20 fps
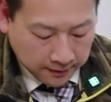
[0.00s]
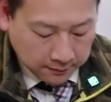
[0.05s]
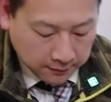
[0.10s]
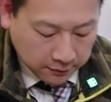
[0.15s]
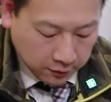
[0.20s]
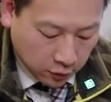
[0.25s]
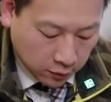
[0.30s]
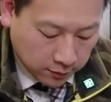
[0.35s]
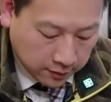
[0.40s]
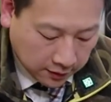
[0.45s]

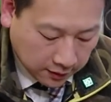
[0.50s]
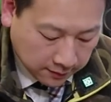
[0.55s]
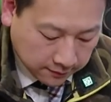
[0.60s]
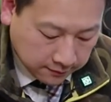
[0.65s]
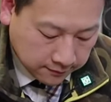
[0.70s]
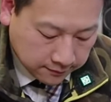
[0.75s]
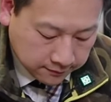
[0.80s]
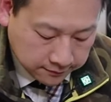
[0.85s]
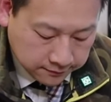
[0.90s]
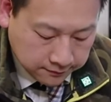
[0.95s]
You open it.
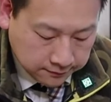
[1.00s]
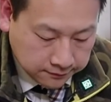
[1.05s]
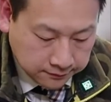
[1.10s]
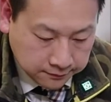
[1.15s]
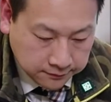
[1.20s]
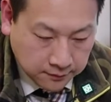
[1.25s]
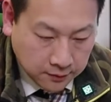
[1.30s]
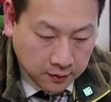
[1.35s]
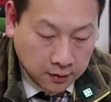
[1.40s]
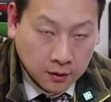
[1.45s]

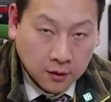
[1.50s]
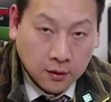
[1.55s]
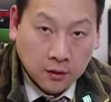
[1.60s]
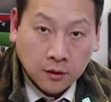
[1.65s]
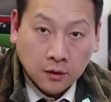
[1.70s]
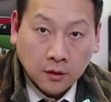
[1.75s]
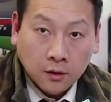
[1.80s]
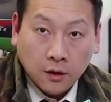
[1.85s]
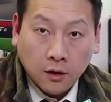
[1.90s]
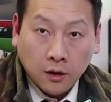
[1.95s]

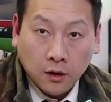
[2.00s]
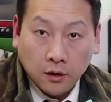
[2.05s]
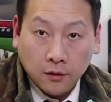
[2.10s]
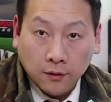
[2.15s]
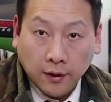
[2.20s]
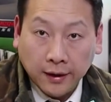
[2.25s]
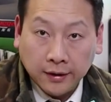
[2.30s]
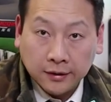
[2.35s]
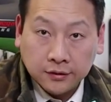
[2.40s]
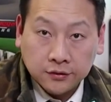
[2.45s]

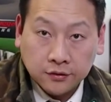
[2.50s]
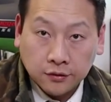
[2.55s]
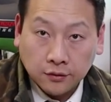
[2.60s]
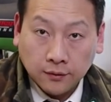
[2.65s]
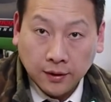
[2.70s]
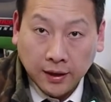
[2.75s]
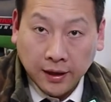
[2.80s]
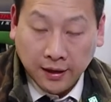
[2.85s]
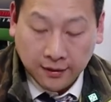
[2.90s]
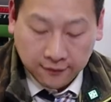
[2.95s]
Alright, so
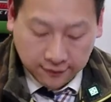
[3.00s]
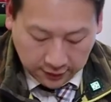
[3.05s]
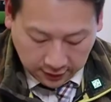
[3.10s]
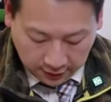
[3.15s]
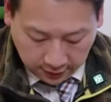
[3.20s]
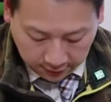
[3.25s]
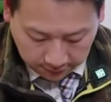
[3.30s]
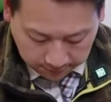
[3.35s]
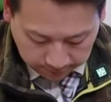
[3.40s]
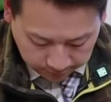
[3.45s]
I have
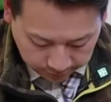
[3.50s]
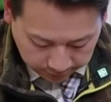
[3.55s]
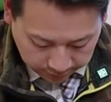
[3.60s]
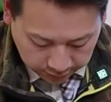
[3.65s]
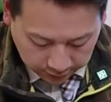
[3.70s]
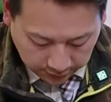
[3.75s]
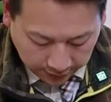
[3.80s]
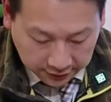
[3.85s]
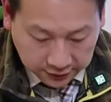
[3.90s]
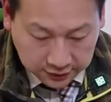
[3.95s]
here.
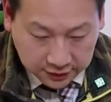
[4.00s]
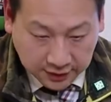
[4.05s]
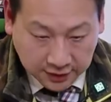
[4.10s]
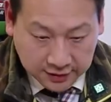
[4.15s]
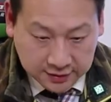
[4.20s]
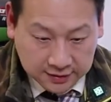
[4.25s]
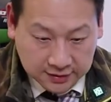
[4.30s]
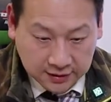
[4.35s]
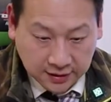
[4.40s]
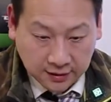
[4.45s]
So as you can
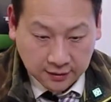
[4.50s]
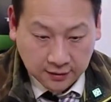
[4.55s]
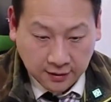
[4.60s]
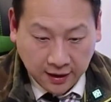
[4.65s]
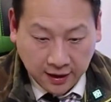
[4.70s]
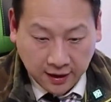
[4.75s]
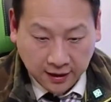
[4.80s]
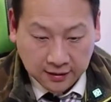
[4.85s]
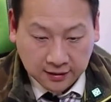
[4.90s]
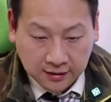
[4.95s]
see the
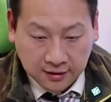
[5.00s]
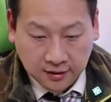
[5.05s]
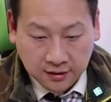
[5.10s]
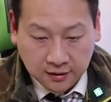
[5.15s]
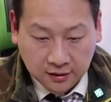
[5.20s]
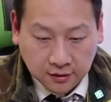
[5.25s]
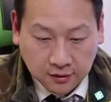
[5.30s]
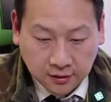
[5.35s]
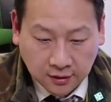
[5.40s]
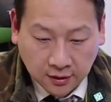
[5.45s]
head
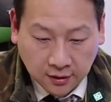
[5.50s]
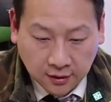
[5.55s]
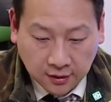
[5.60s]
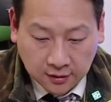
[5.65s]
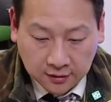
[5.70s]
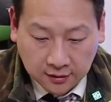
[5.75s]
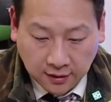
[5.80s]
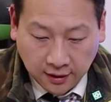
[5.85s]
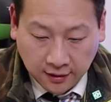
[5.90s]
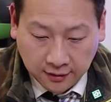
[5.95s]
here,
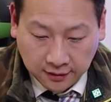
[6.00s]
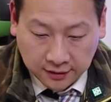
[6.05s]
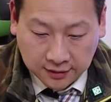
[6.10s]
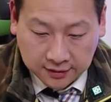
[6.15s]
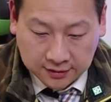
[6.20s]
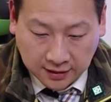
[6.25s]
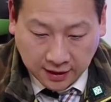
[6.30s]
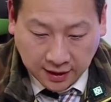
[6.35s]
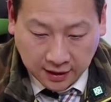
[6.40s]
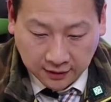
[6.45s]
there
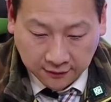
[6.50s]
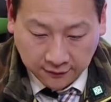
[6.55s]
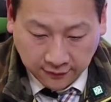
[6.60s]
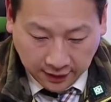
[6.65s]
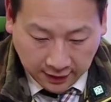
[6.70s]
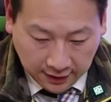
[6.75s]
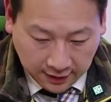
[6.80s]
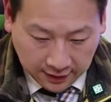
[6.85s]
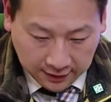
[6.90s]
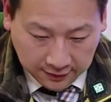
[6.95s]
is kind of
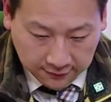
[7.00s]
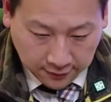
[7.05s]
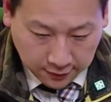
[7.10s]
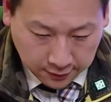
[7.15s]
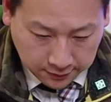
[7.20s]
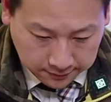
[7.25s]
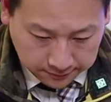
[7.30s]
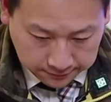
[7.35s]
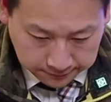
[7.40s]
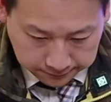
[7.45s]
a
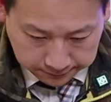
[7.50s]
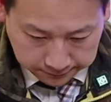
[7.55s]
lever.